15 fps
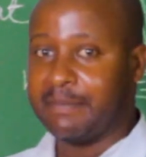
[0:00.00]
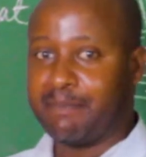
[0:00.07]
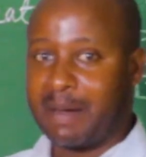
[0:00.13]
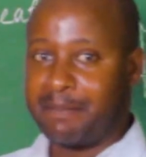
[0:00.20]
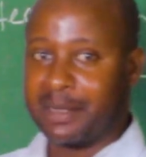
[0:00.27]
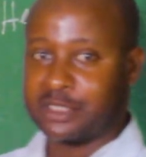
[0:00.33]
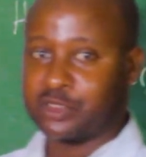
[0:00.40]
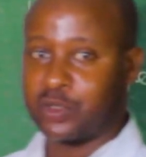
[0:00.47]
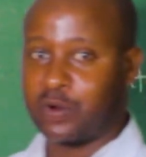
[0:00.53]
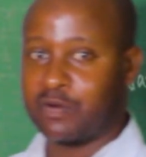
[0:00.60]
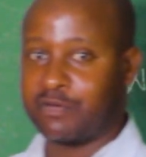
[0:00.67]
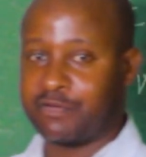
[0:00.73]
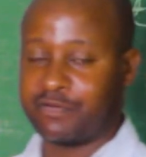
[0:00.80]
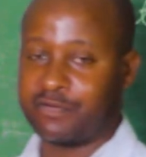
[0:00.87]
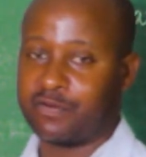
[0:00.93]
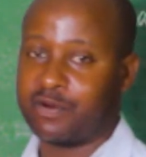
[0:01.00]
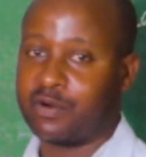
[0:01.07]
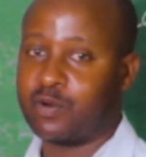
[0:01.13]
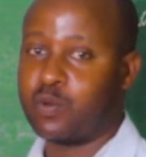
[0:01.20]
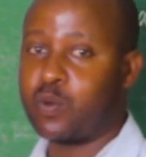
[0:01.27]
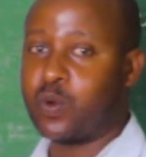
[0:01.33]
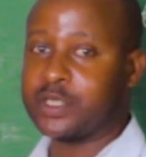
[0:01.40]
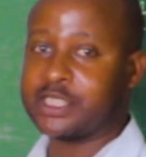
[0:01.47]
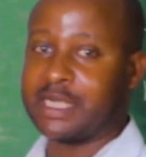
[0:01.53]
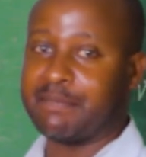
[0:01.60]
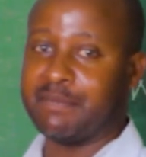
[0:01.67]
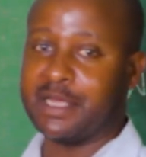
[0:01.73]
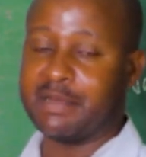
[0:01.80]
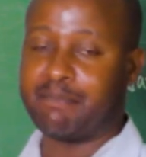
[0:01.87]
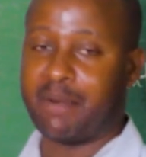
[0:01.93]
the purpose of water
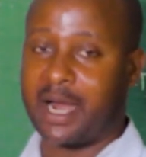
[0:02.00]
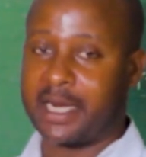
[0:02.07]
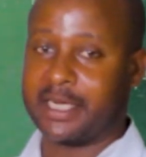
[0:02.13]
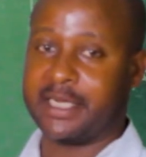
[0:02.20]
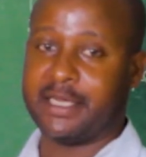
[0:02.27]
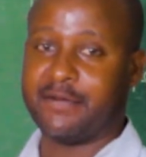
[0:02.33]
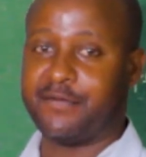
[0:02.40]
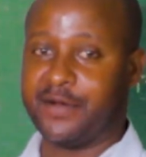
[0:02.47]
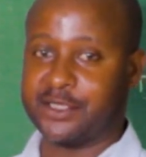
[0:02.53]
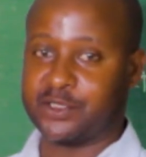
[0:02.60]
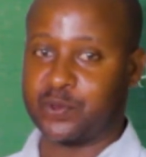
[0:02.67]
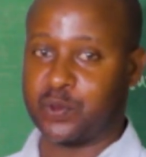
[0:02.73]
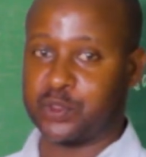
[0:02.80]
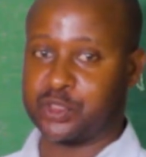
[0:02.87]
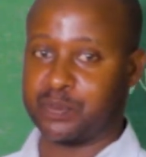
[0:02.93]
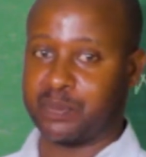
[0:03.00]
being poured in the first wash